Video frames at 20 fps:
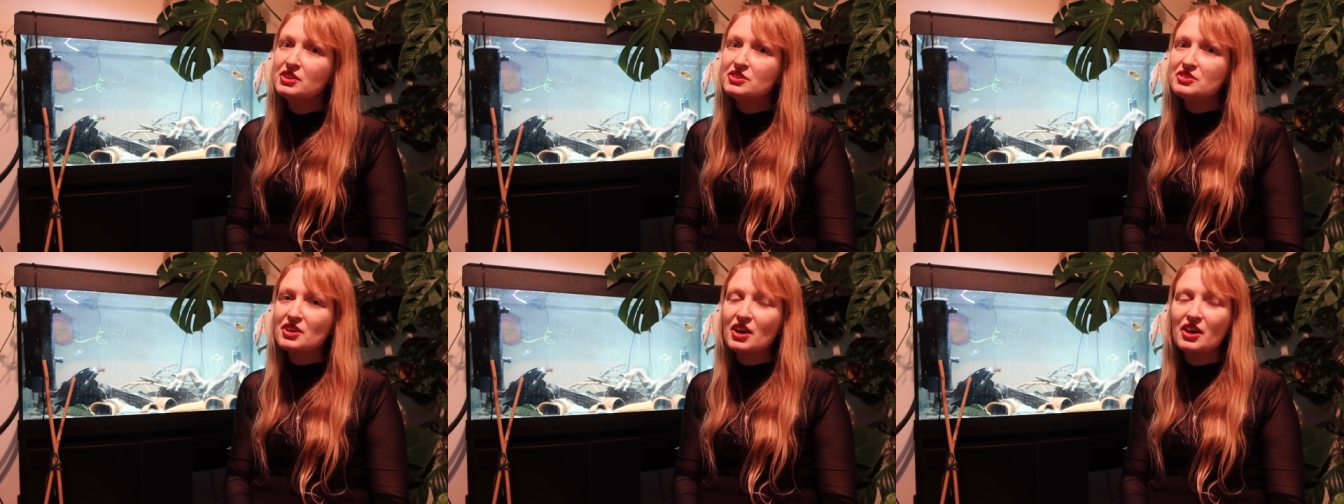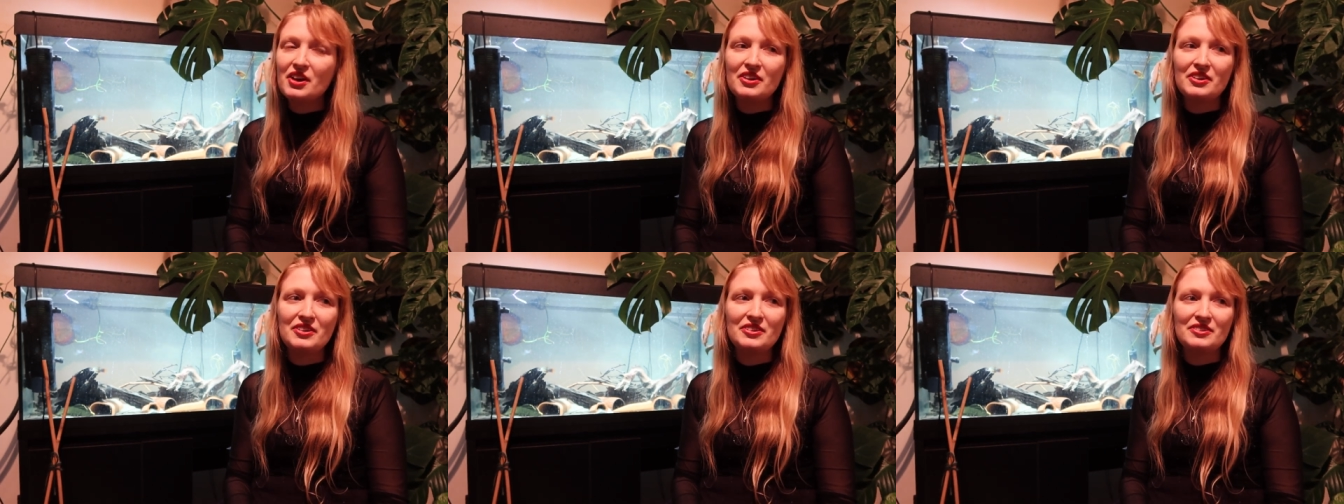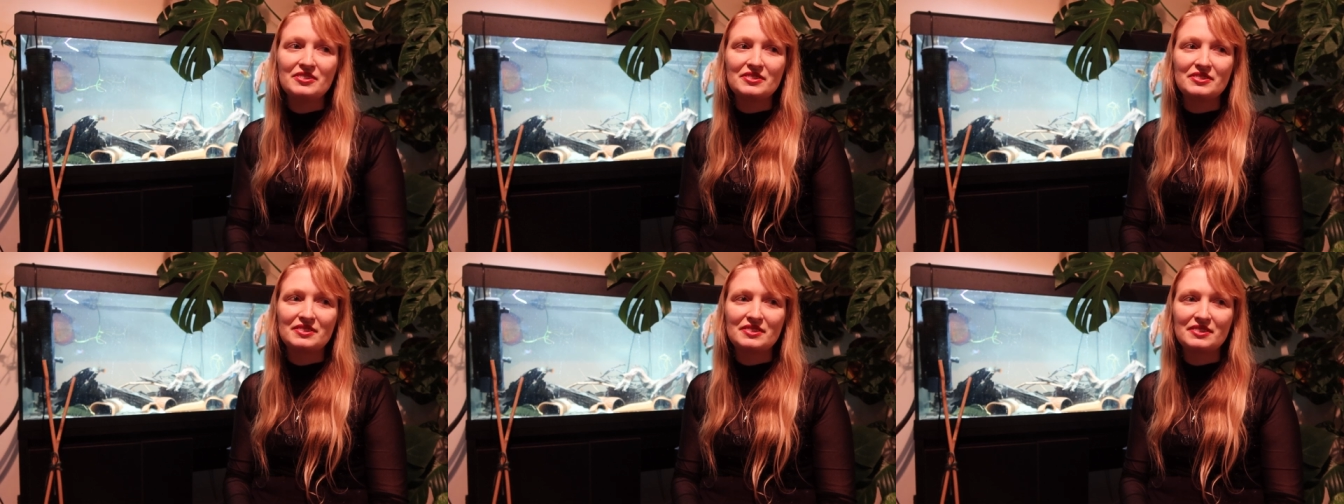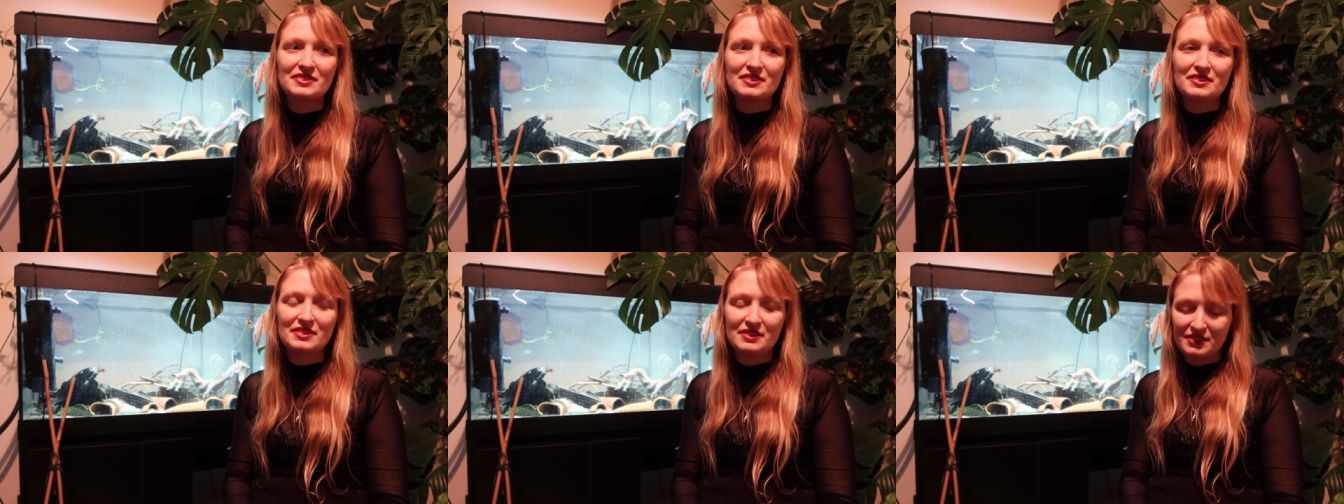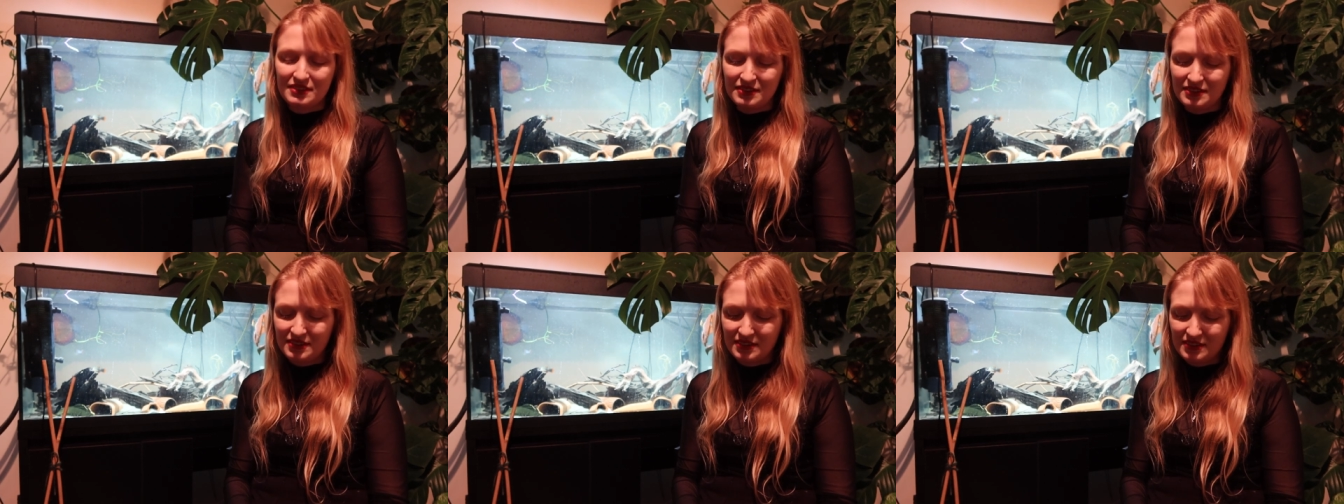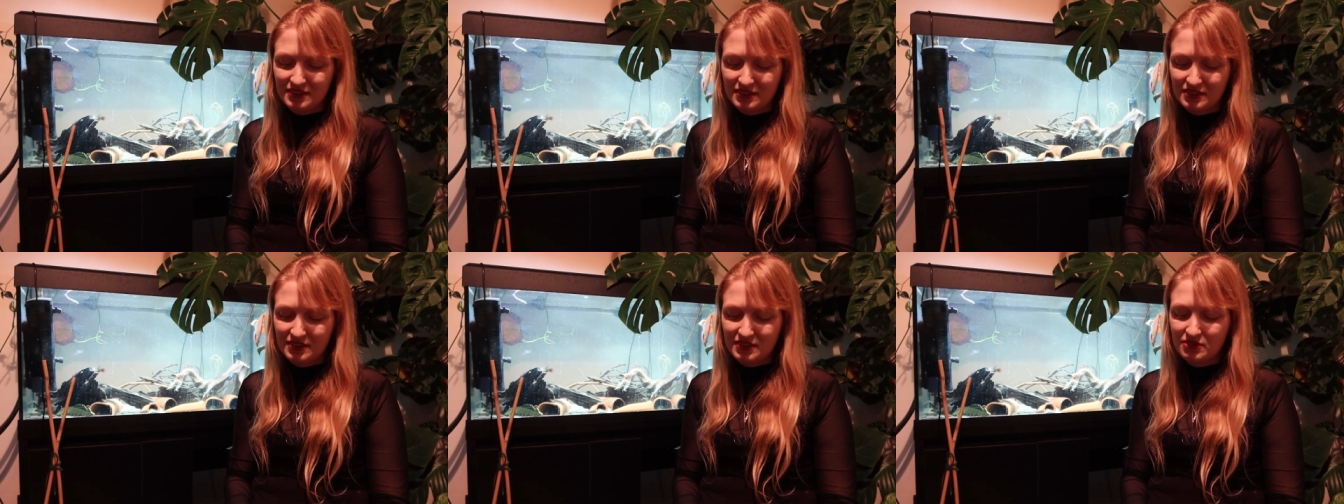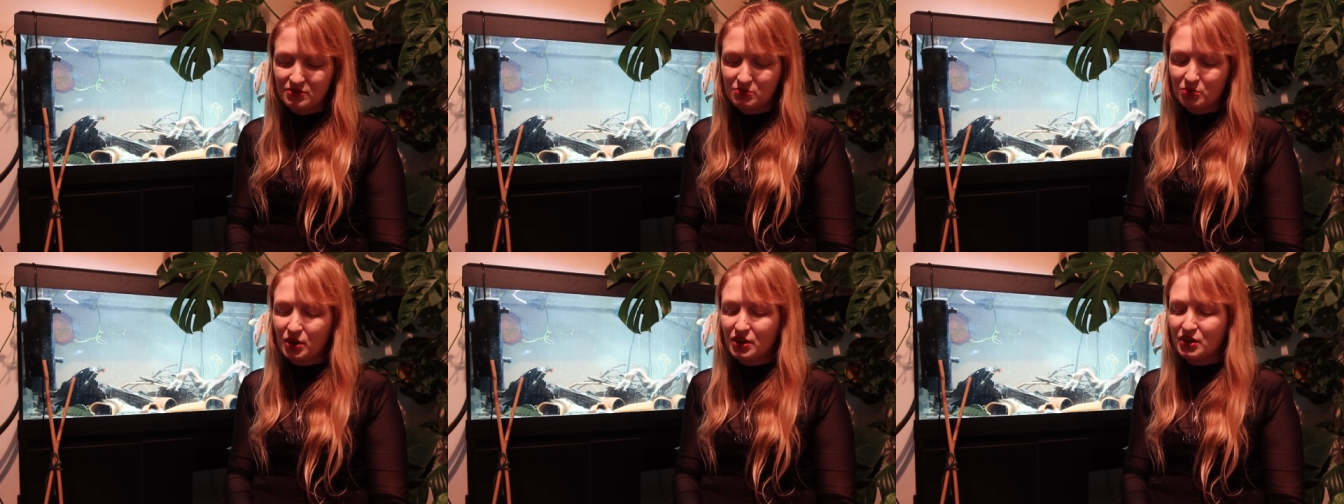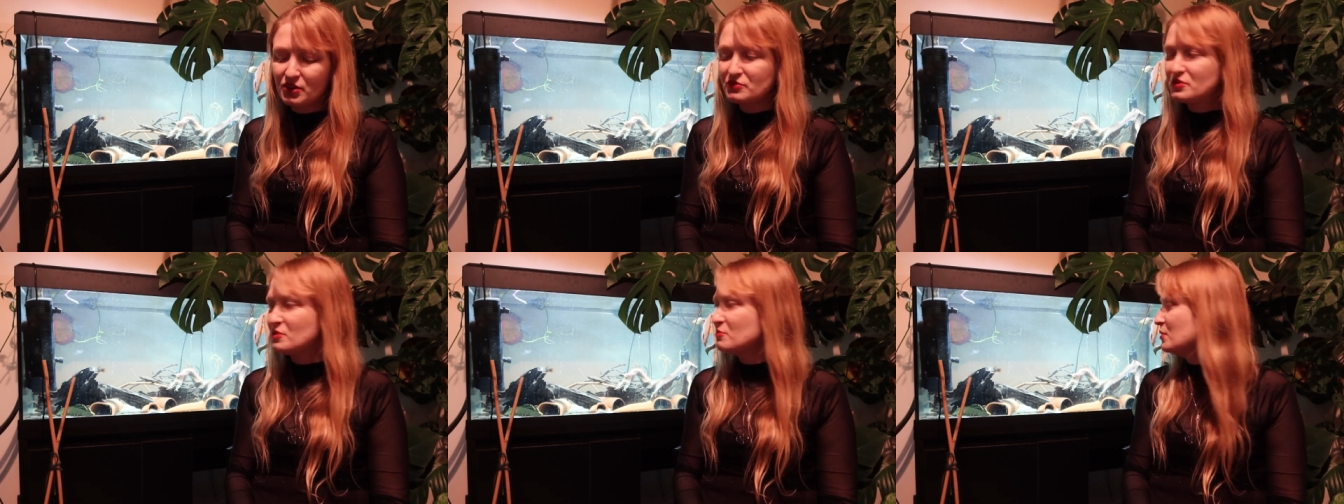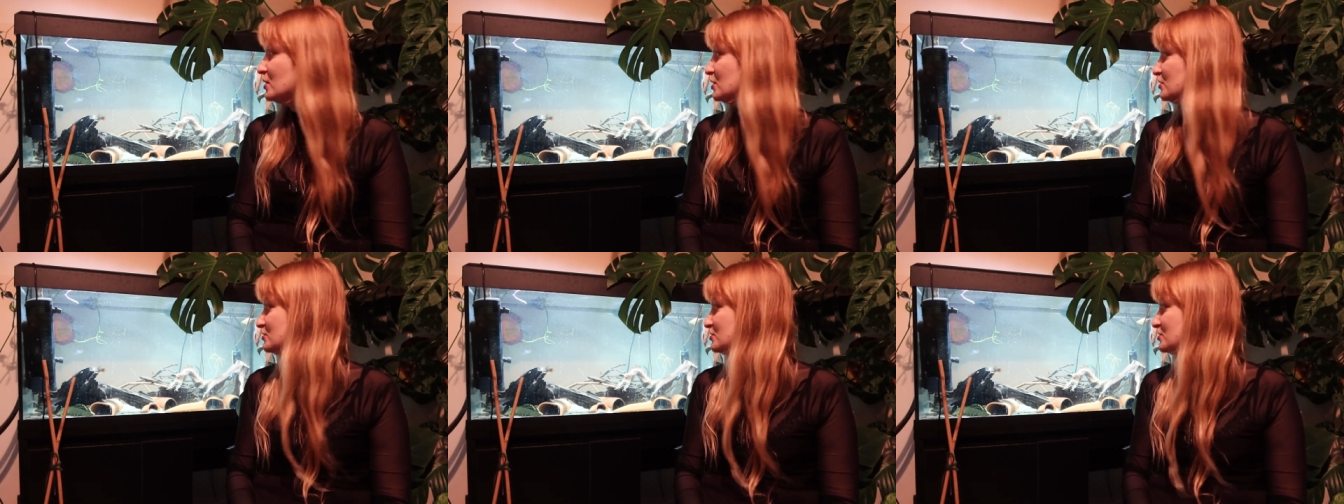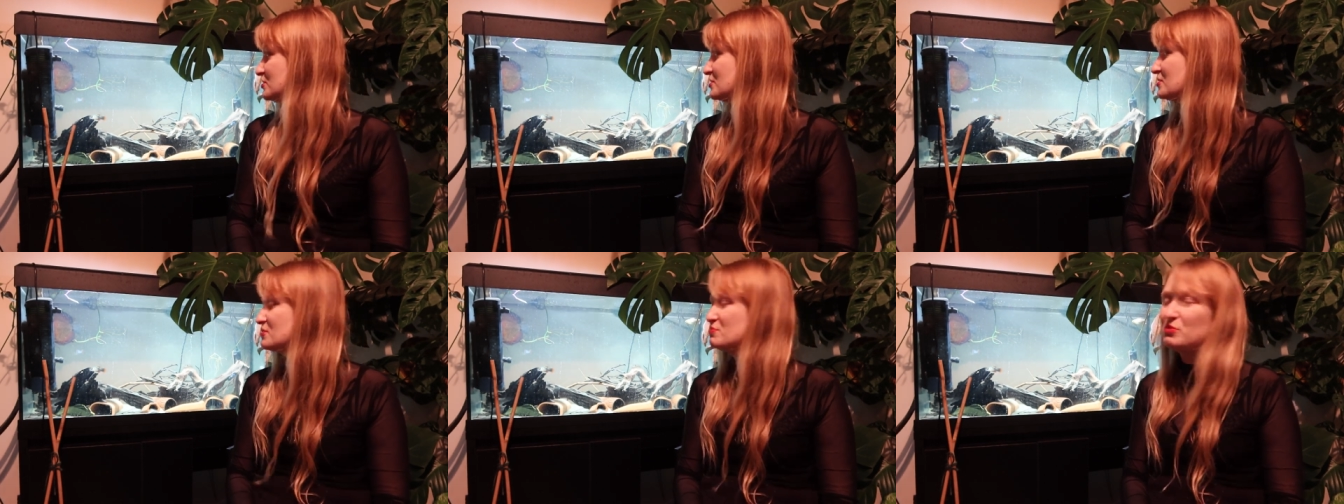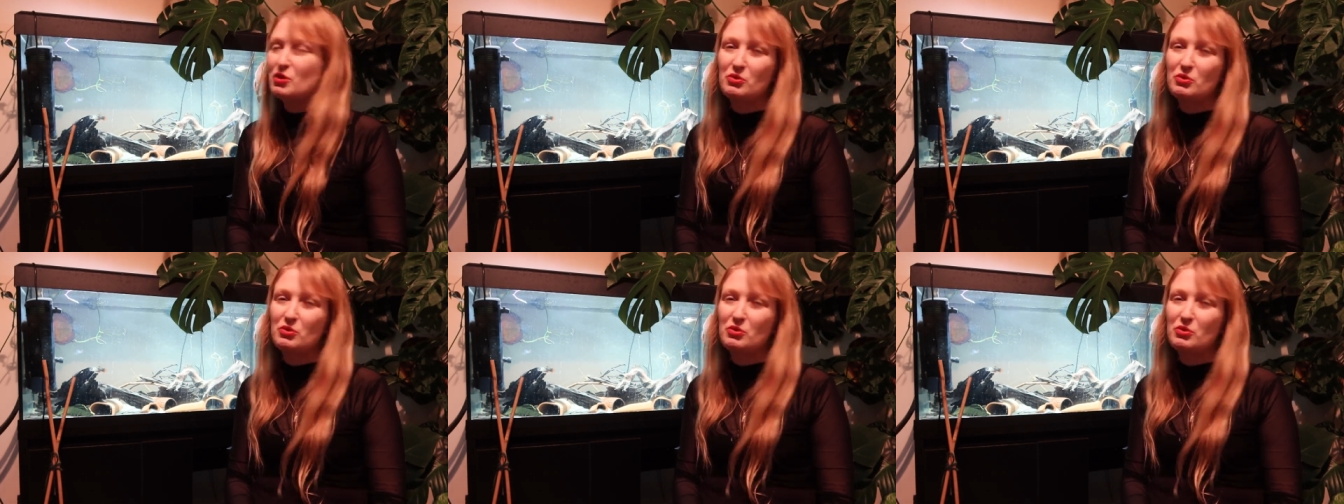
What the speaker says: So one of the most